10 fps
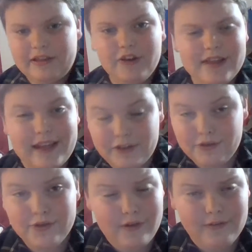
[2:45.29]
look like a
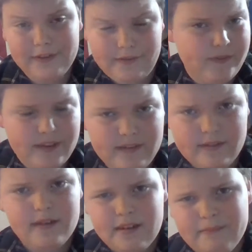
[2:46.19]
2-year-old infant
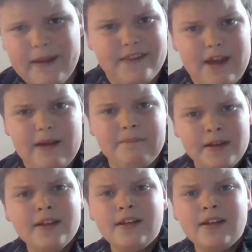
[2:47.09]
made them.